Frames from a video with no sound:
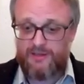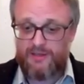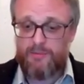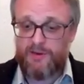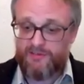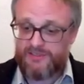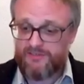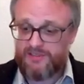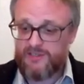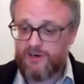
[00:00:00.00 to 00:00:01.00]
the appearance
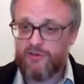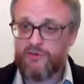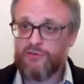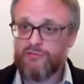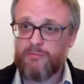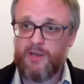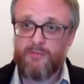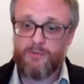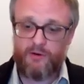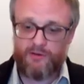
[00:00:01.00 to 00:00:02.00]
of this corridor from the
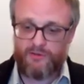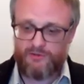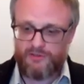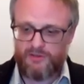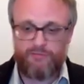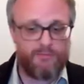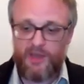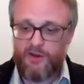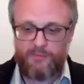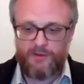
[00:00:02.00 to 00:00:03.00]

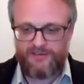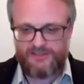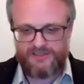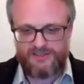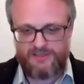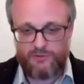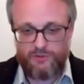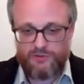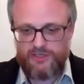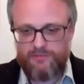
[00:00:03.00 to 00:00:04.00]
home counties to
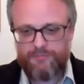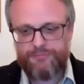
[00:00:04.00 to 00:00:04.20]
Yorkshire.